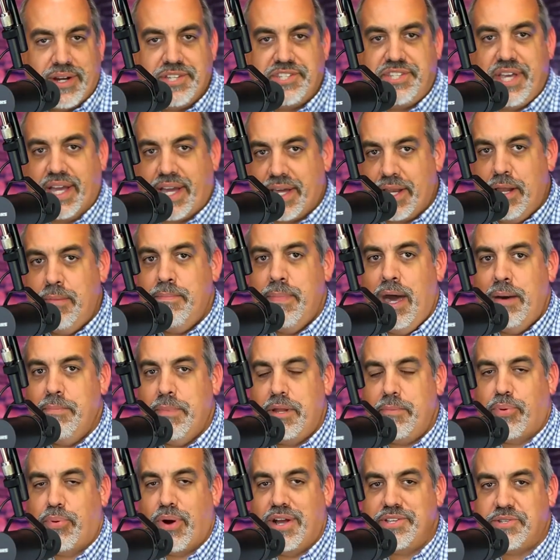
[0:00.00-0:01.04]
Second
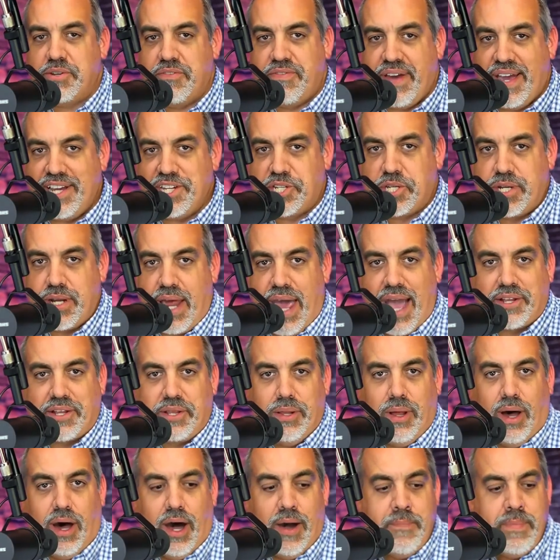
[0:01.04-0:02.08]
Amendment Preservation Act
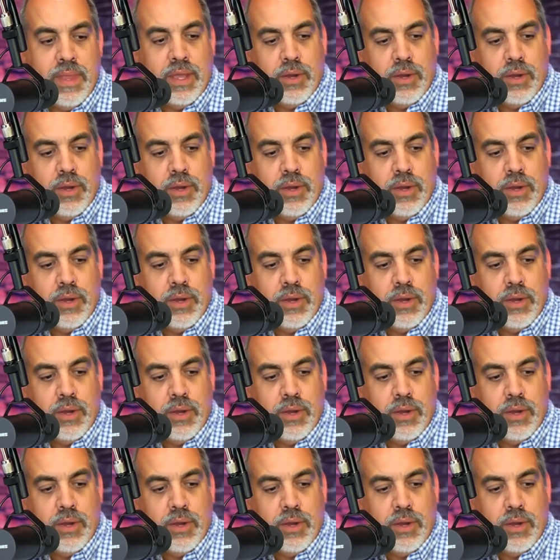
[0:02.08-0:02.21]
law